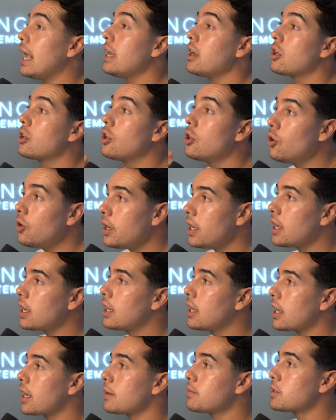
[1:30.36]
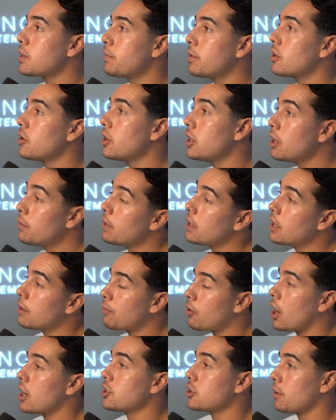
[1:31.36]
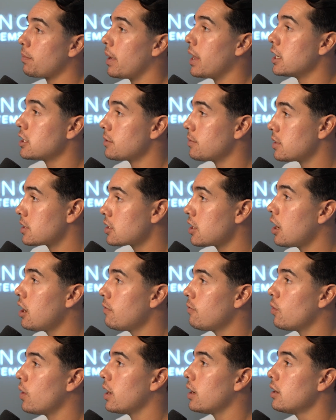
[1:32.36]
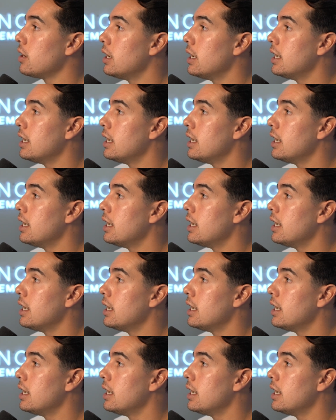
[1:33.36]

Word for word: including ClickUp's ability to be the project management software.